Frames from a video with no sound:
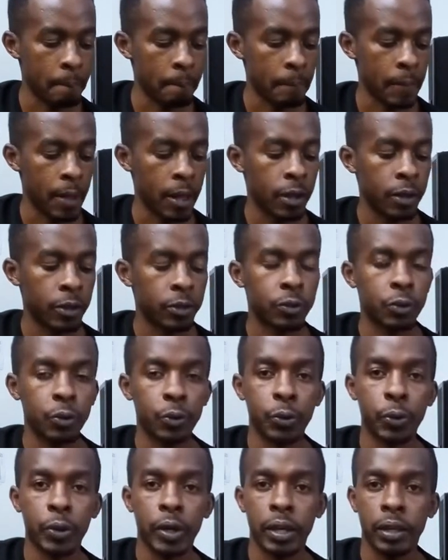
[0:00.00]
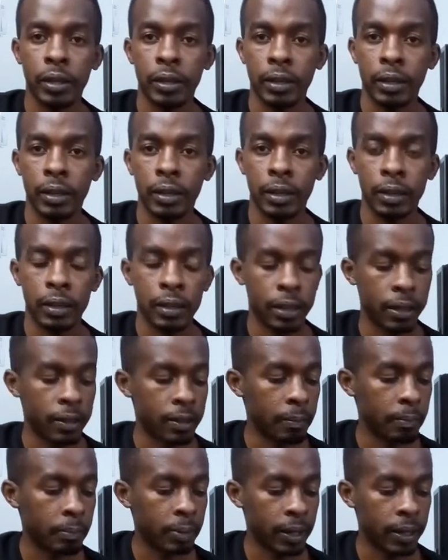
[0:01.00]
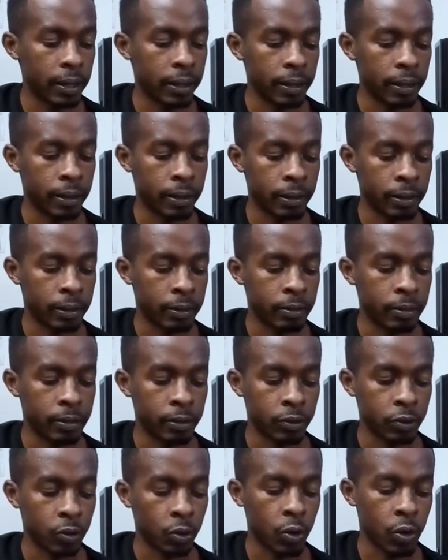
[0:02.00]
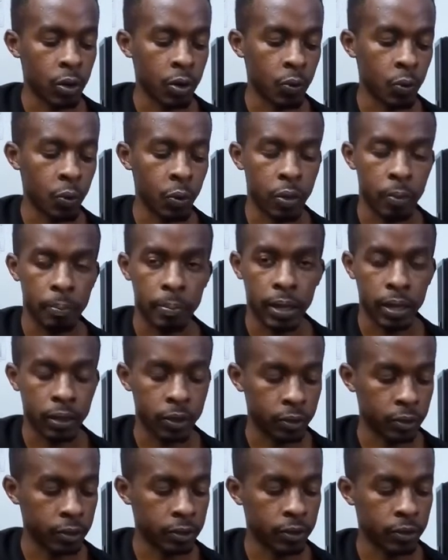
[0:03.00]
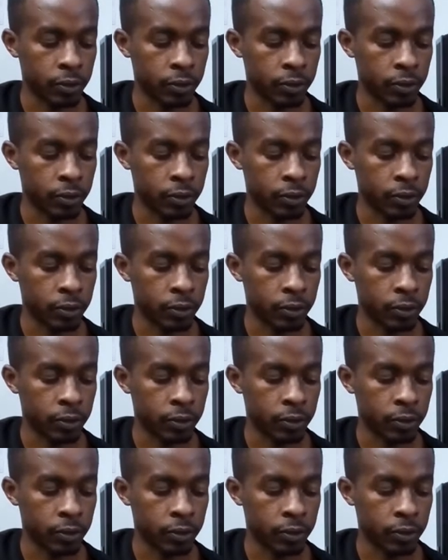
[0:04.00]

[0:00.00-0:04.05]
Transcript: So you can either play the song with the backwards.